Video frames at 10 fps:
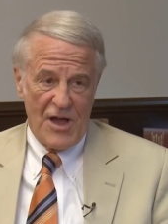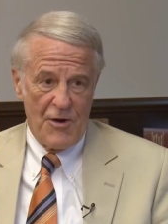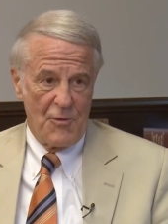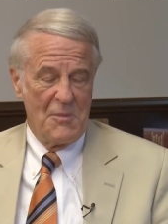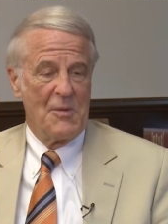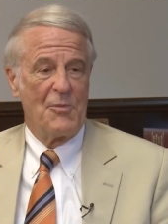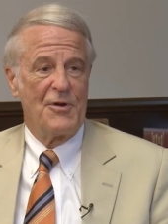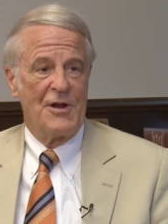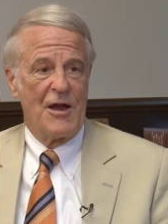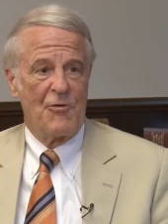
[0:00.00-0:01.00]
I remember
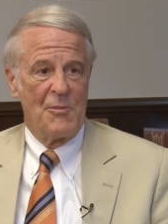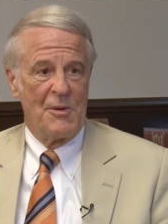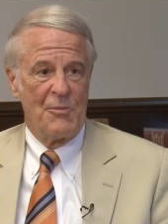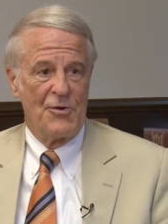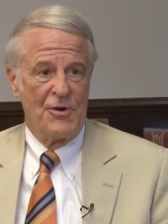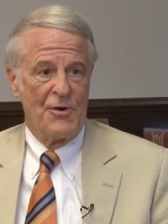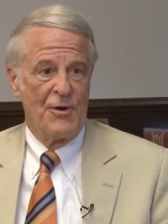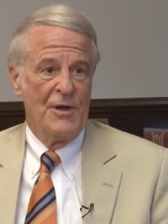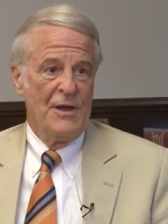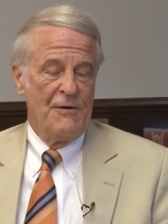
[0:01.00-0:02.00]
it, and I remember your